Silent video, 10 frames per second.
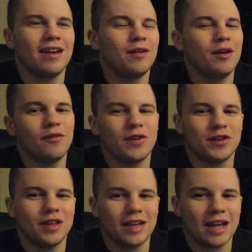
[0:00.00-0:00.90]
don't know if I
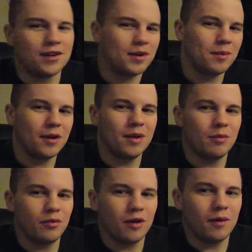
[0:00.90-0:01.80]
should like catch up on it
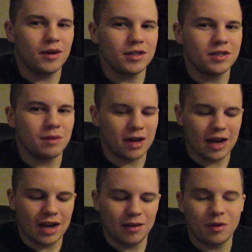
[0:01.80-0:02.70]
before I watch this, but I
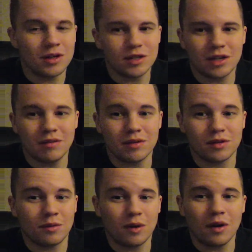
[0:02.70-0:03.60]
kind of want to just give this
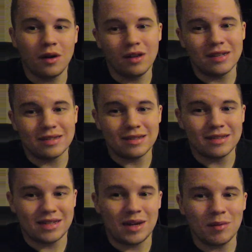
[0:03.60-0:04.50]
a whirl and
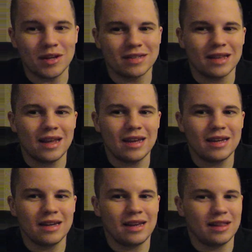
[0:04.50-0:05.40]
see what it's like.
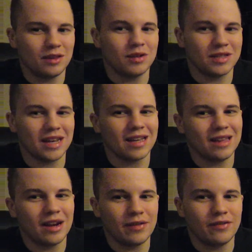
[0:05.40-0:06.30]
It looks like a
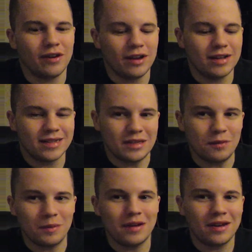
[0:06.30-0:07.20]
lot of fun,
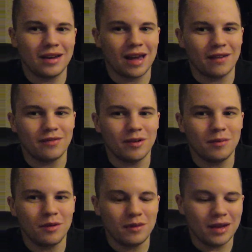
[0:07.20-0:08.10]
stupid kind of fun
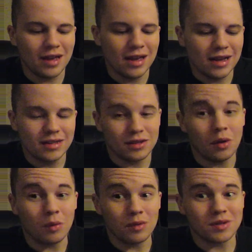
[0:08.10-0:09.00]
movie,
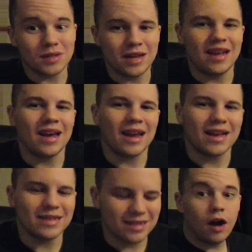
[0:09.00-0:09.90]
so we'll see, I
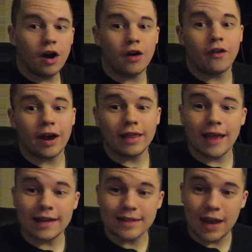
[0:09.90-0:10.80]
guess. All right,
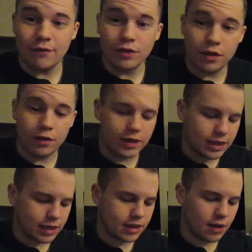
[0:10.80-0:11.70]
last game for the
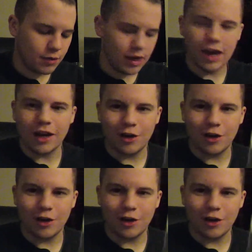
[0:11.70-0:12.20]
360, we got